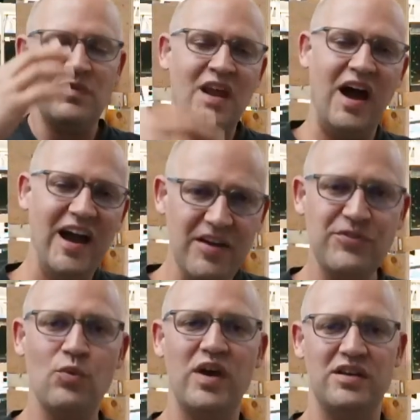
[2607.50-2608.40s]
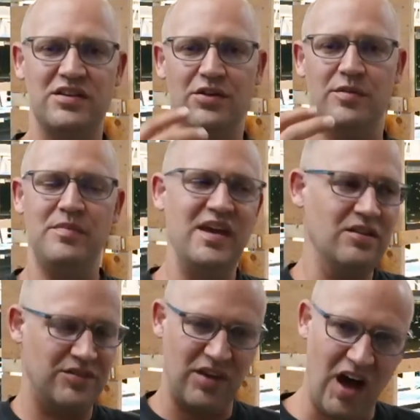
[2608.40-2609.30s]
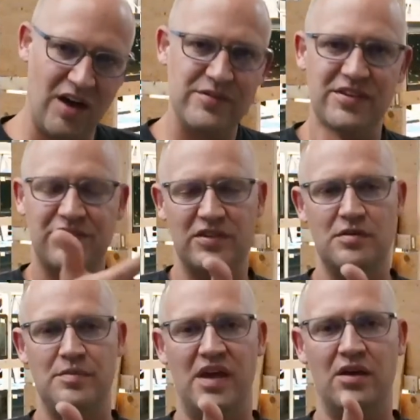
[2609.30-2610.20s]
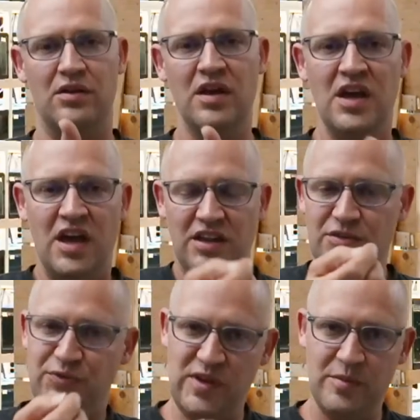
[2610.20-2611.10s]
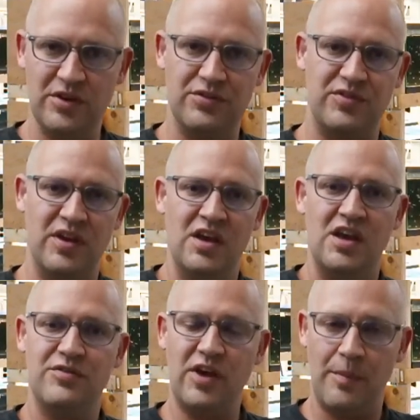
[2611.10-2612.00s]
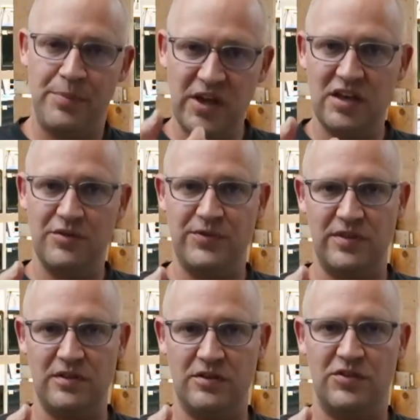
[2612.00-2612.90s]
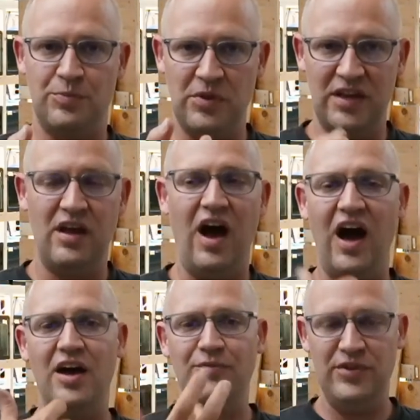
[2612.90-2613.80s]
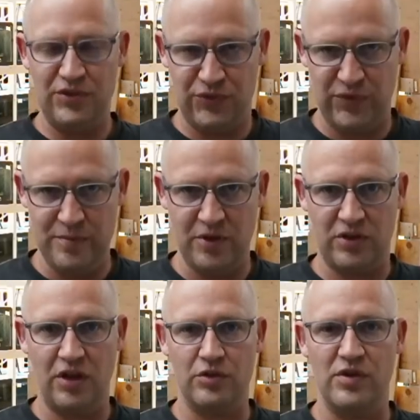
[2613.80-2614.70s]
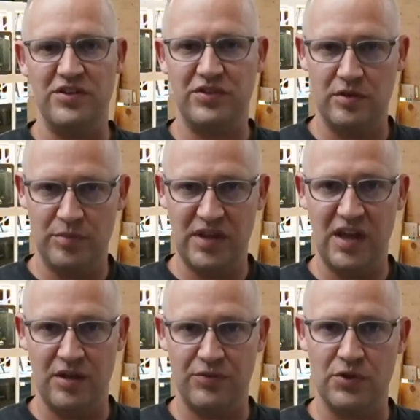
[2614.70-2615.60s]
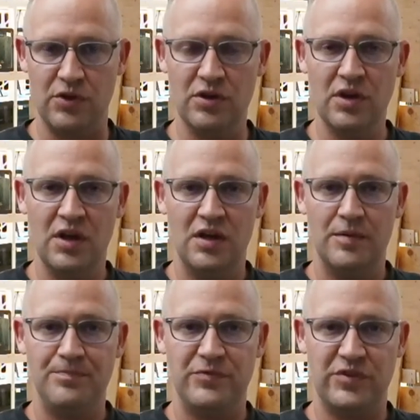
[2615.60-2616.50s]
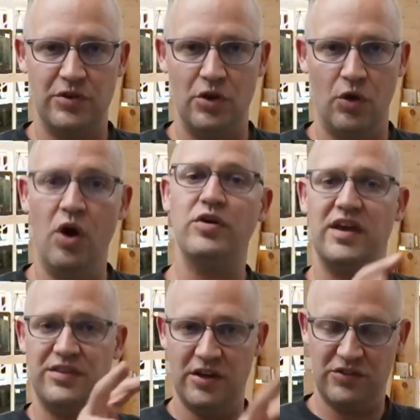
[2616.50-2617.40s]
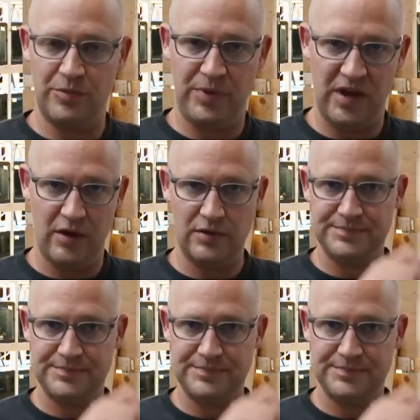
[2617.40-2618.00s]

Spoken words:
I have to wait until the male is obviously a male and the females have got big enough that they're displaying obvious female coloration and behavior to know, okay, there's a pair.